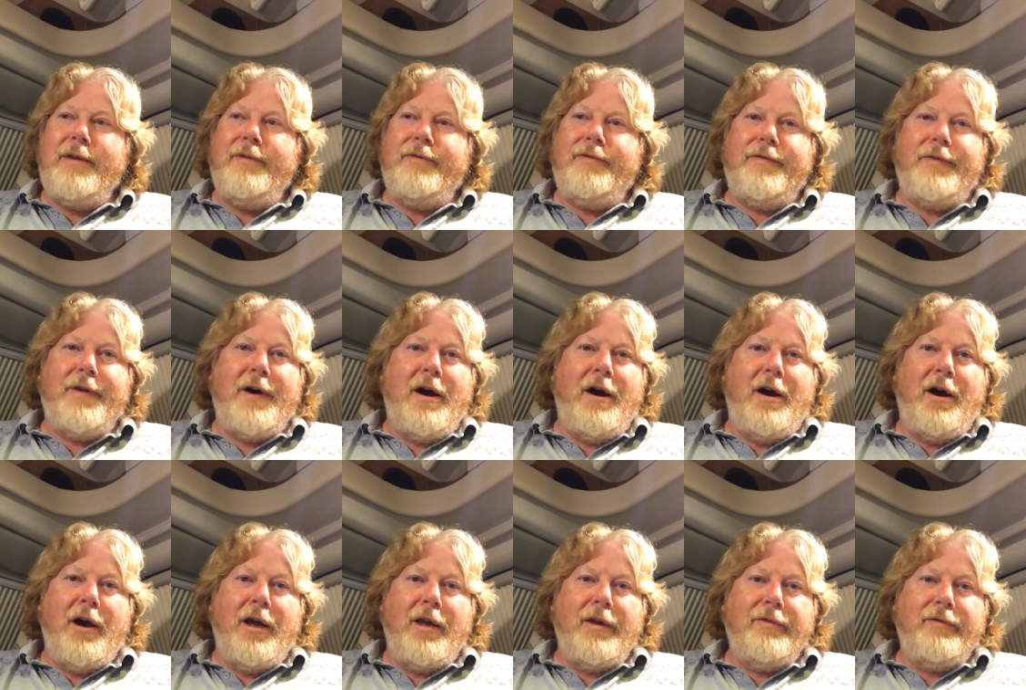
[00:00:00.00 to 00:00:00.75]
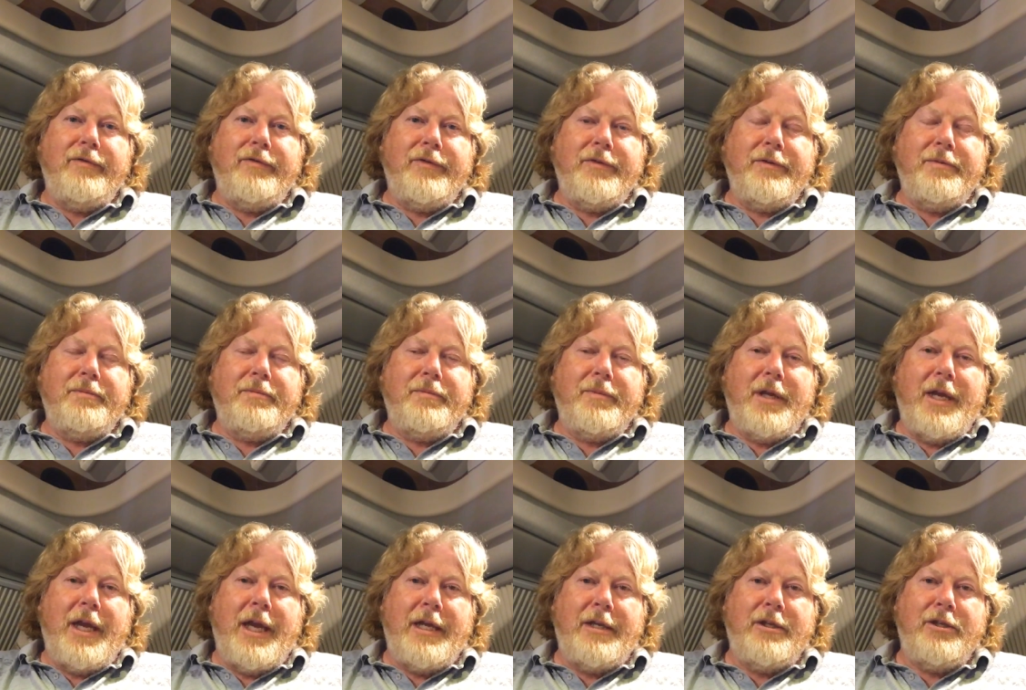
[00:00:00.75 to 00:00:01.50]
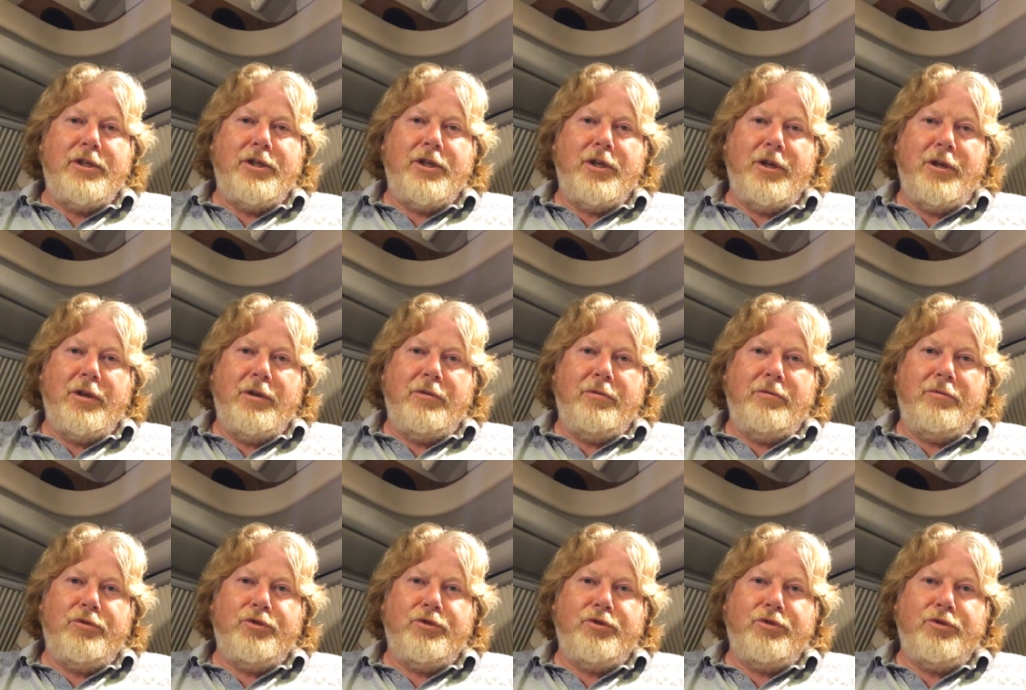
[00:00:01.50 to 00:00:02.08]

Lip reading: five into